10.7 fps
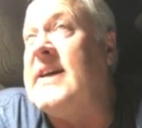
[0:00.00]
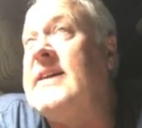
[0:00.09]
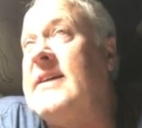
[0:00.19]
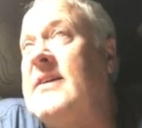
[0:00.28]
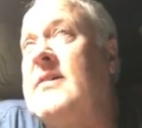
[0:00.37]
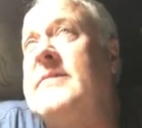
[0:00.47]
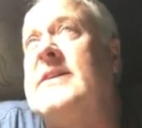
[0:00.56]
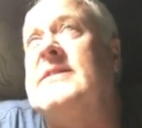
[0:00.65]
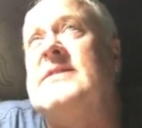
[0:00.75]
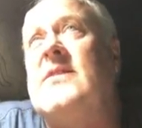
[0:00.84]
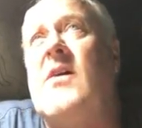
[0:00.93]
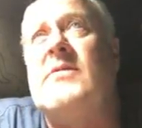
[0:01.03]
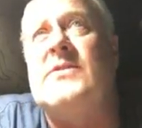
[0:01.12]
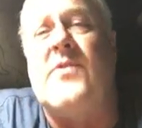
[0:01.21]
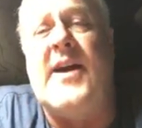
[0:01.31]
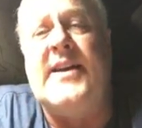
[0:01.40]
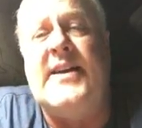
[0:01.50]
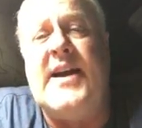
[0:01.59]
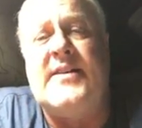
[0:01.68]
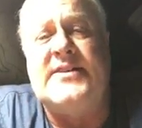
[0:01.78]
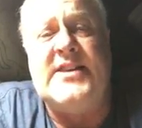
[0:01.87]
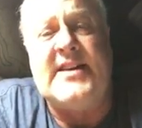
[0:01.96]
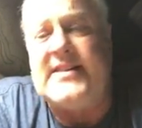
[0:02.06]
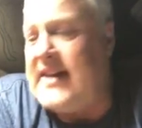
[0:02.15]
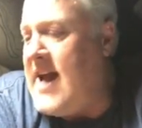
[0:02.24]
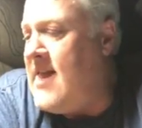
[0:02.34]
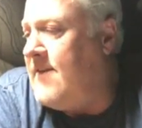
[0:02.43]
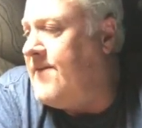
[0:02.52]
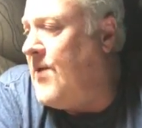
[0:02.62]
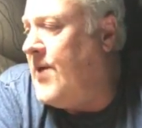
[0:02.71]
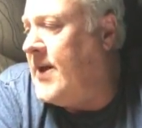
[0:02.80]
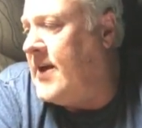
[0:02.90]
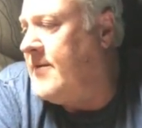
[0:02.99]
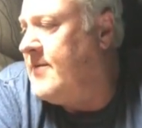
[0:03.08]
you know, because you're always writing out a check to California.